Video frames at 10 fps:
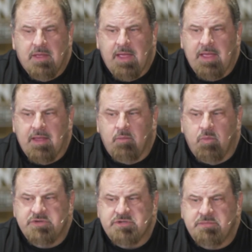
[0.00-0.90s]
And
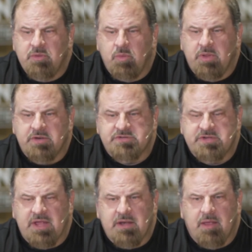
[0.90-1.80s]
we should be willing to
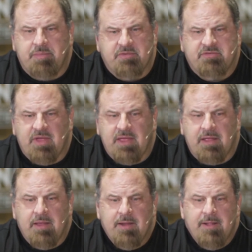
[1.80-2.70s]
stand up and say